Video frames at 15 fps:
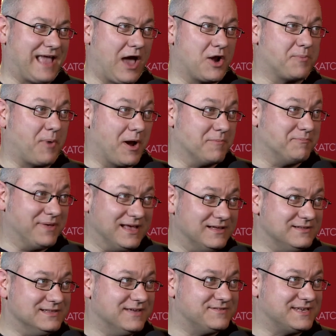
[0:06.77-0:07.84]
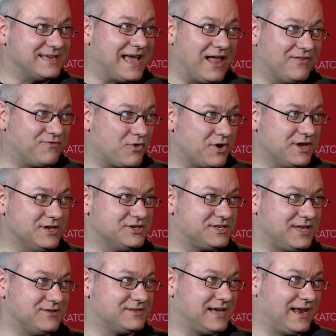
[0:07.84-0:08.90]
counterpart Bill lives in California,
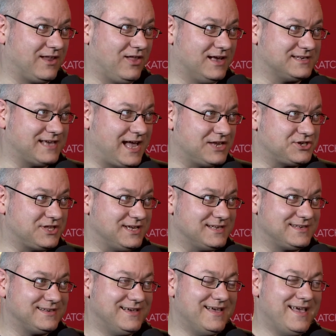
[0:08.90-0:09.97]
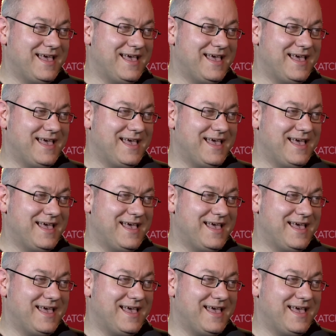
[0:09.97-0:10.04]
just outside of Los Angeles.